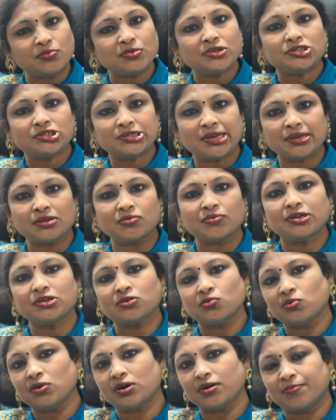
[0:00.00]
will check, will
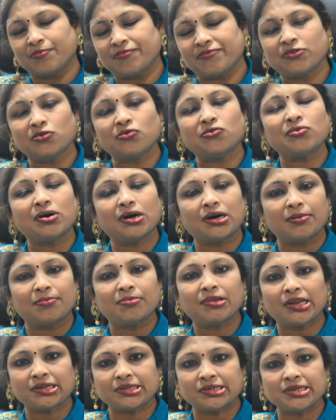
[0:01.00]
do a few
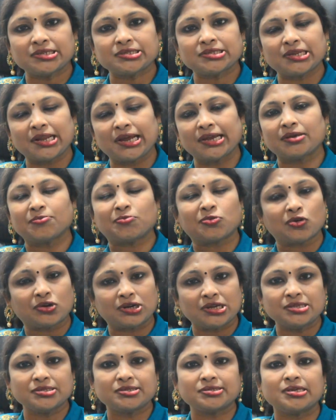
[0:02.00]
blood tests like
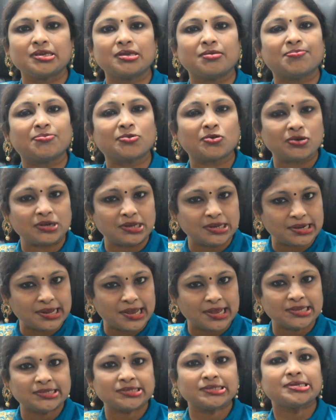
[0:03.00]
protein C, protein
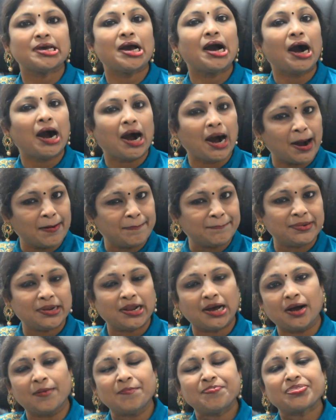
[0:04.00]
S,
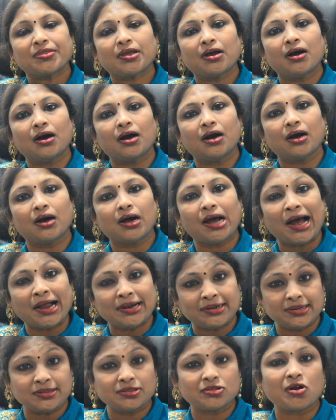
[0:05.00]
APLA,
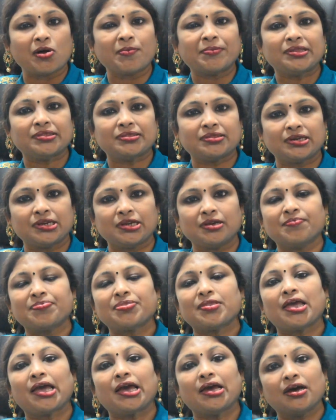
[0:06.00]
antithrombin 3,
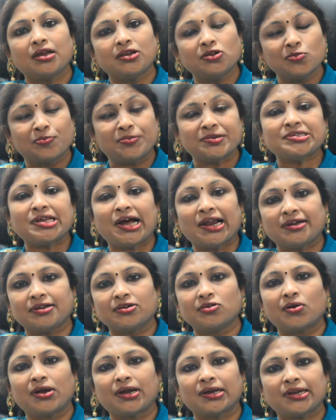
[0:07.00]
lupus
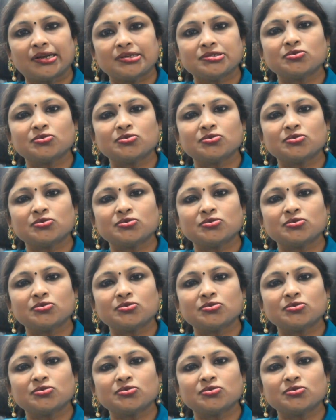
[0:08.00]
anticoagulant.